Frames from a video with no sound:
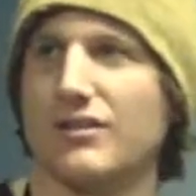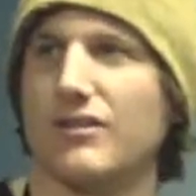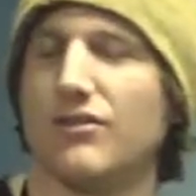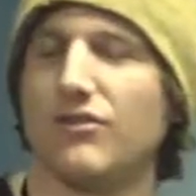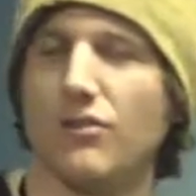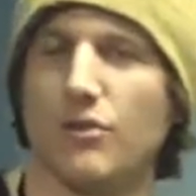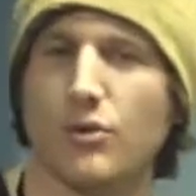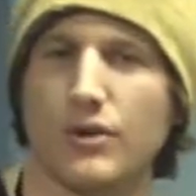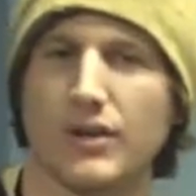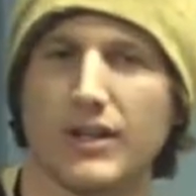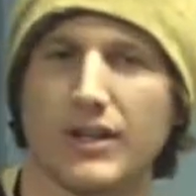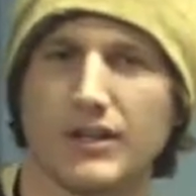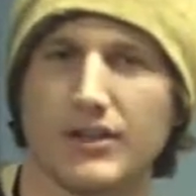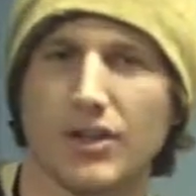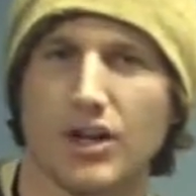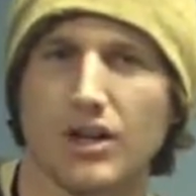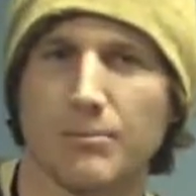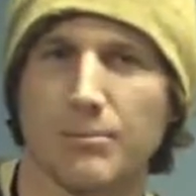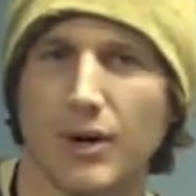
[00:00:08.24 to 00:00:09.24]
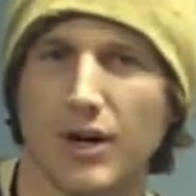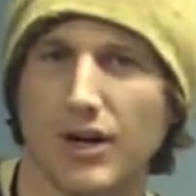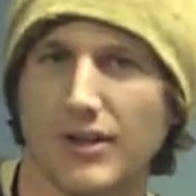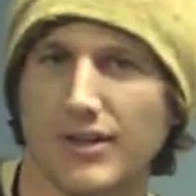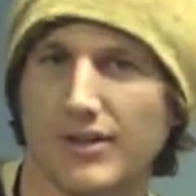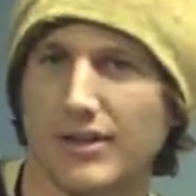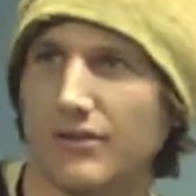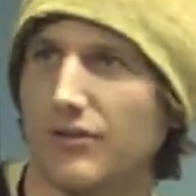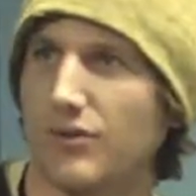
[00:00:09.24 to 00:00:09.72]
for the guitar
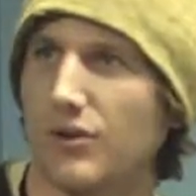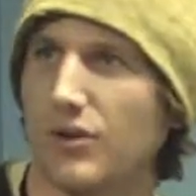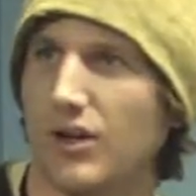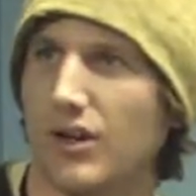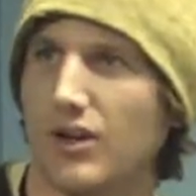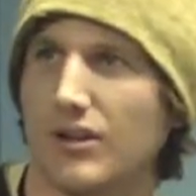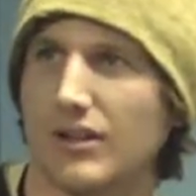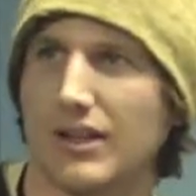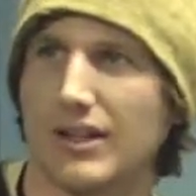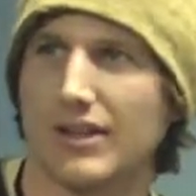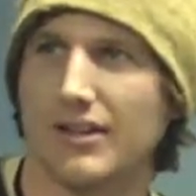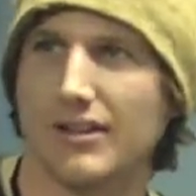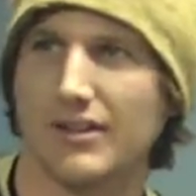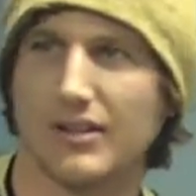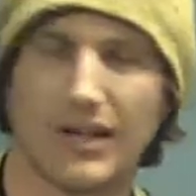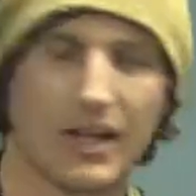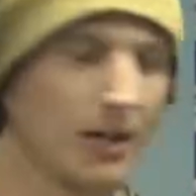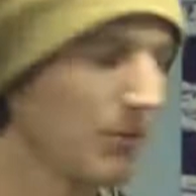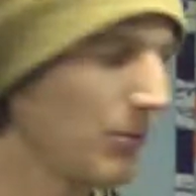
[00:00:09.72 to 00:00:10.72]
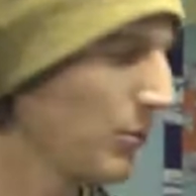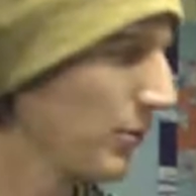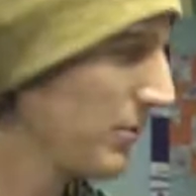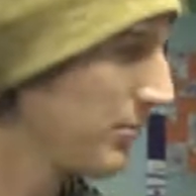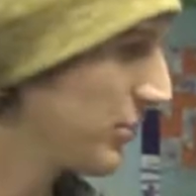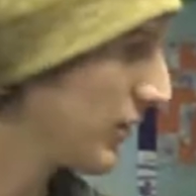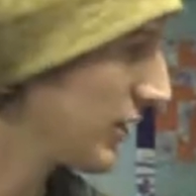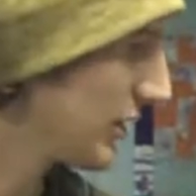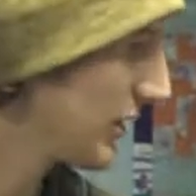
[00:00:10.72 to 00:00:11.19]
parts for our latest album with
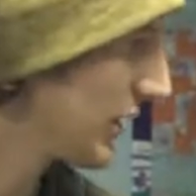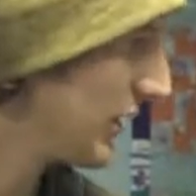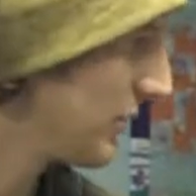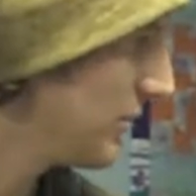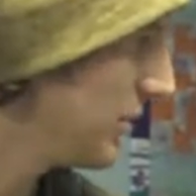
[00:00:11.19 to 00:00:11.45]
Book Club.